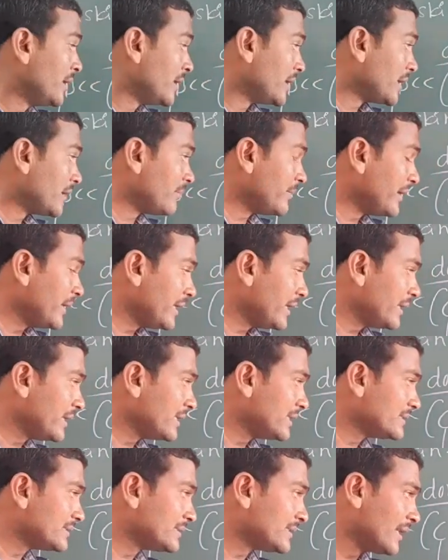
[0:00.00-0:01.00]
Remaining
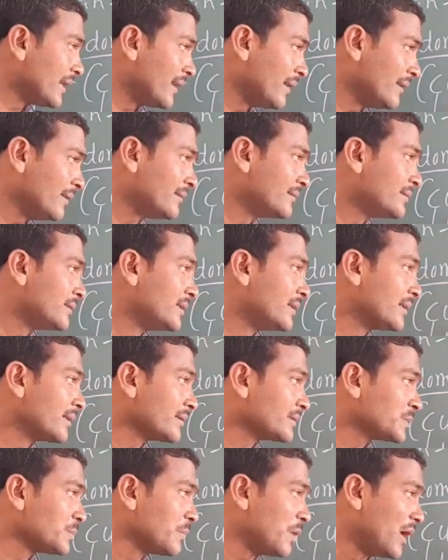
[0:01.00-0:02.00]
is the
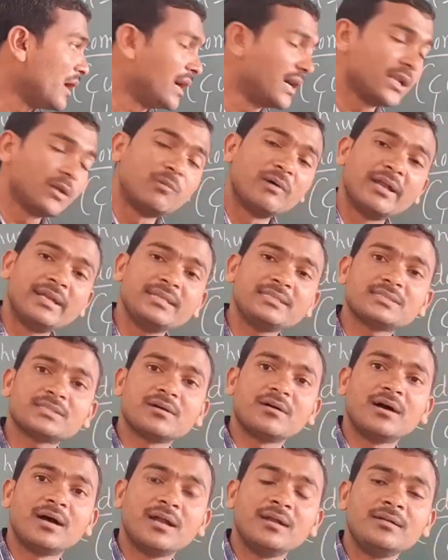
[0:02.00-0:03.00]
small one is
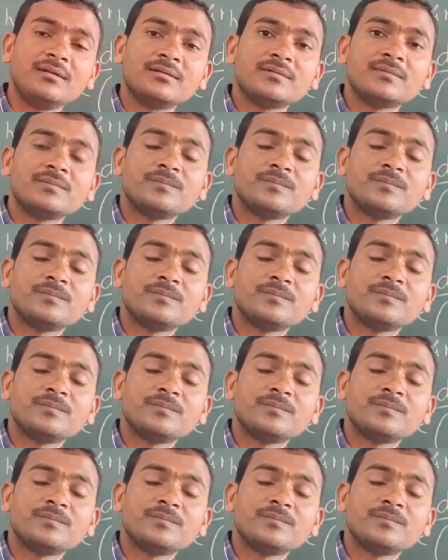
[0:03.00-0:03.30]
called